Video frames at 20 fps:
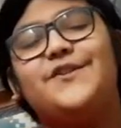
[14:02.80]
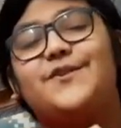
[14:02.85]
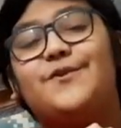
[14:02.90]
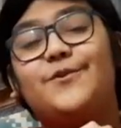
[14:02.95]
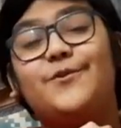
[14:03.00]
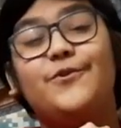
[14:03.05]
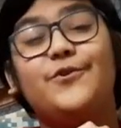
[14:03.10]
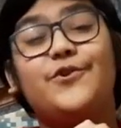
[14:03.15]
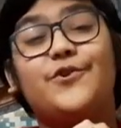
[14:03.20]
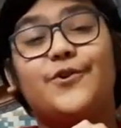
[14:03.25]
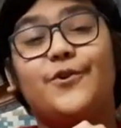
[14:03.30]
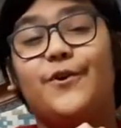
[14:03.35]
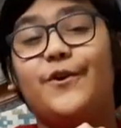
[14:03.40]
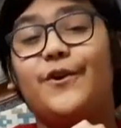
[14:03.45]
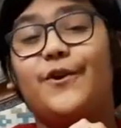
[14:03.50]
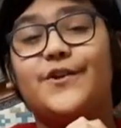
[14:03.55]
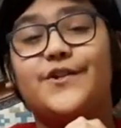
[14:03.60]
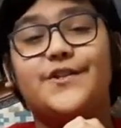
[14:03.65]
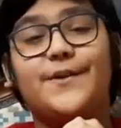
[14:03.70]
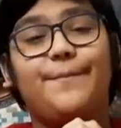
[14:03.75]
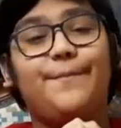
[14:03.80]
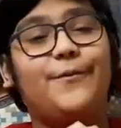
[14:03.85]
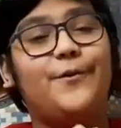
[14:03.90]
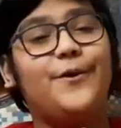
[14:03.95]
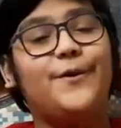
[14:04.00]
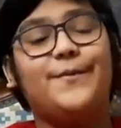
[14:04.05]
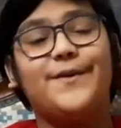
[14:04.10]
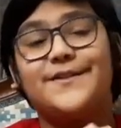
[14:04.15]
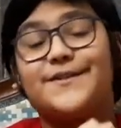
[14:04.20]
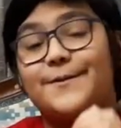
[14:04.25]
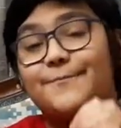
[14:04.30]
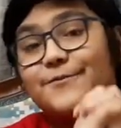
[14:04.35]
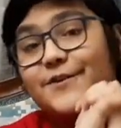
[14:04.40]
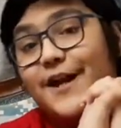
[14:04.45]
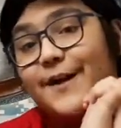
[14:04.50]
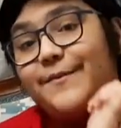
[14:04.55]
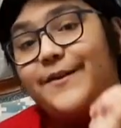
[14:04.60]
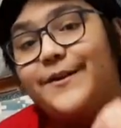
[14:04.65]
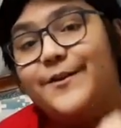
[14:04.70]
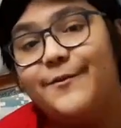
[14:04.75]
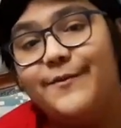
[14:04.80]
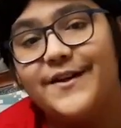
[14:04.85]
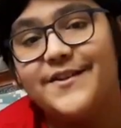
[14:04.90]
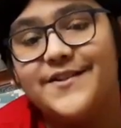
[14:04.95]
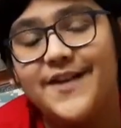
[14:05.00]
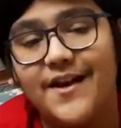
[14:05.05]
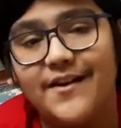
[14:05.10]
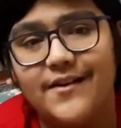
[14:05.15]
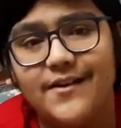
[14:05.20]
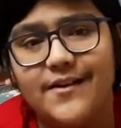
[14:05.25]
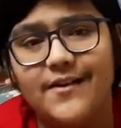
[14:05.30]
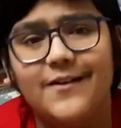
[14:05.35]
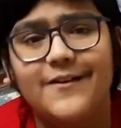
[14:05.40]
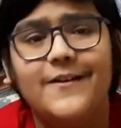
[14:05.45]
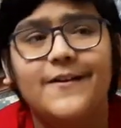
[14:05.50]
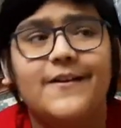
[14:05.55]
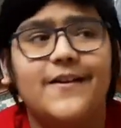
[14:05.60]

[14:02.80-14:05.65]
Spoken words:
do show your support by subscribing to my channel.